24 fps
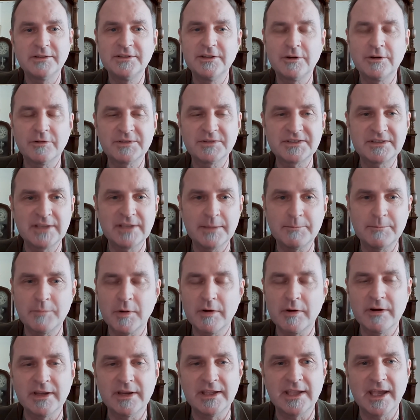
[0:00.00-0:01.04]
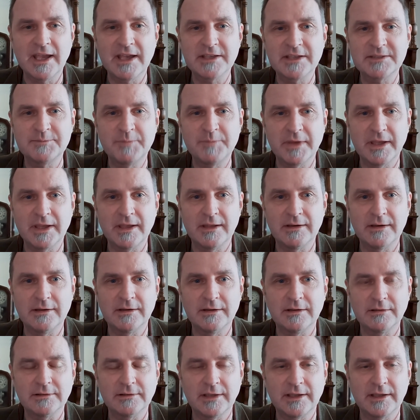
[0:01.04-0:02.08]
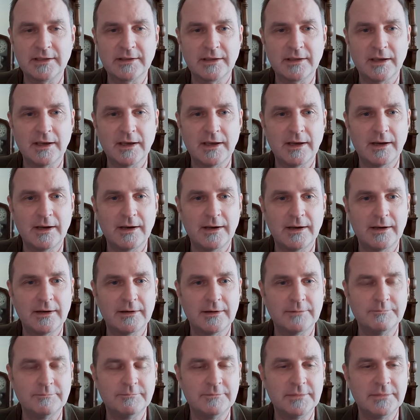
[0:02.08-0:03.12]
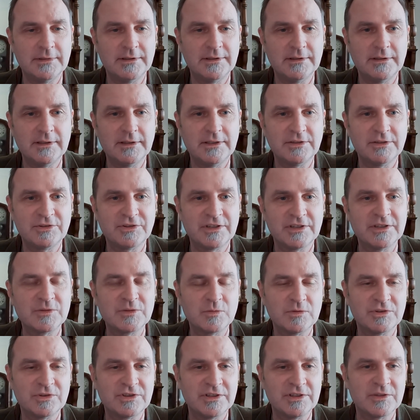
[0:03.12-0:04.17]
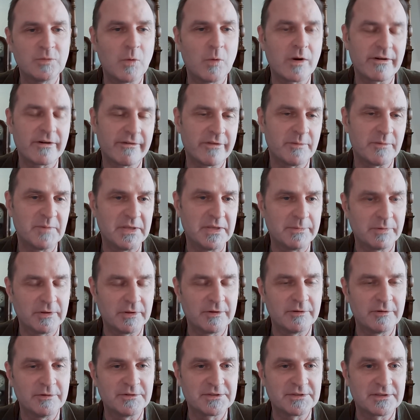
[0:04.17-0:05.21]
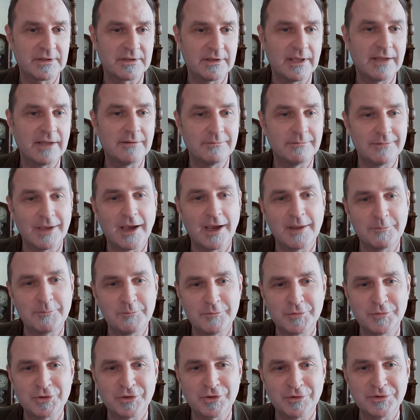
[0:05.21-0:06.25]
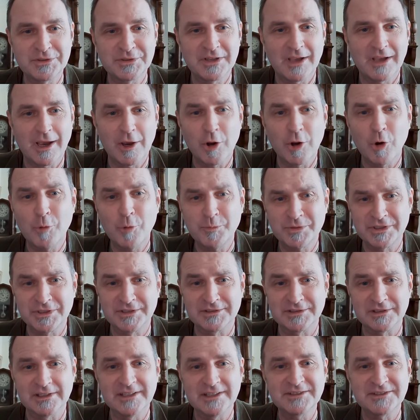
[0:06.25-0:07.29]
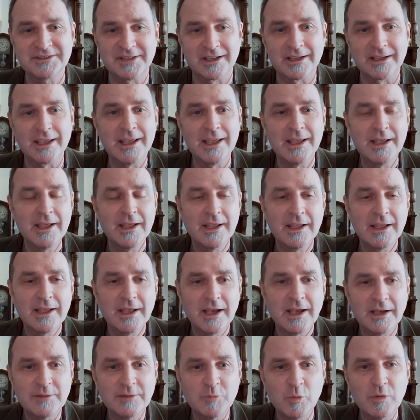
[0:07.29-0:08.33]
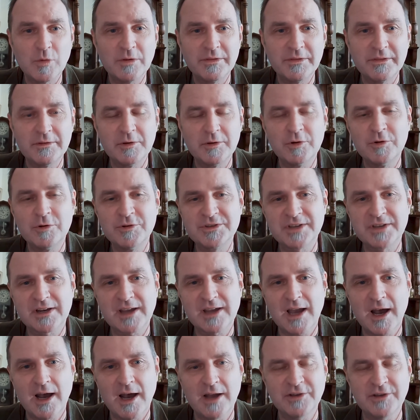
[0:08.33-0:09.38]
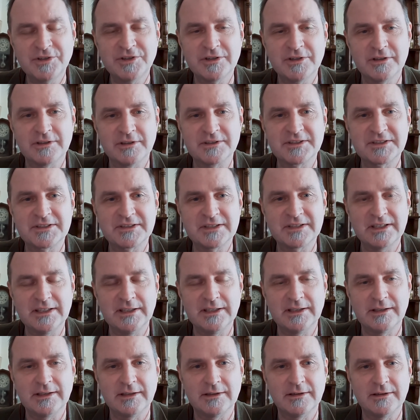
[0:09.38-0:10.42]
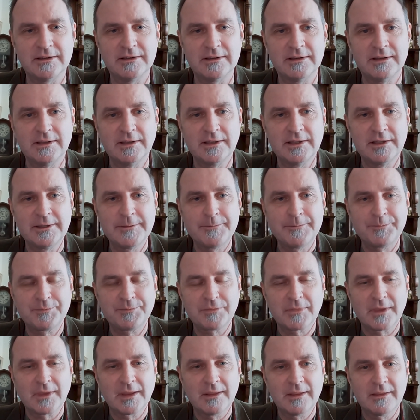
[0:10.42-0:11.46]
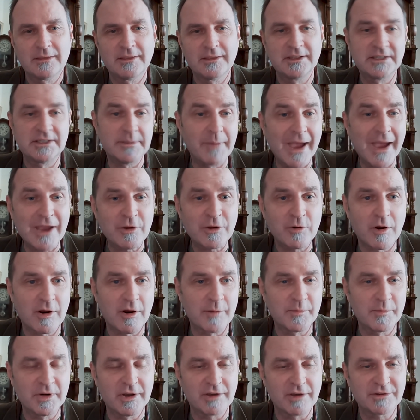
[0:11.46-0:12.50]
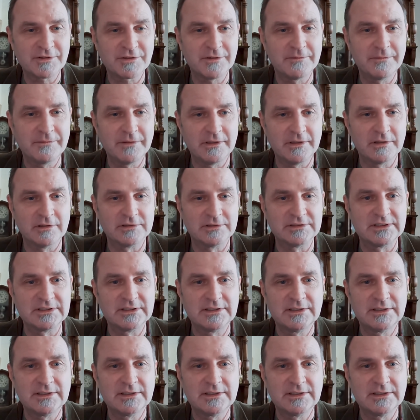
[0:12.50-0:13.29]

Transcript: Skip Murray has been like, she's one of the people who's, and I'm sure I hope she's listening, who's a conscience in the tobacco harm reduction field,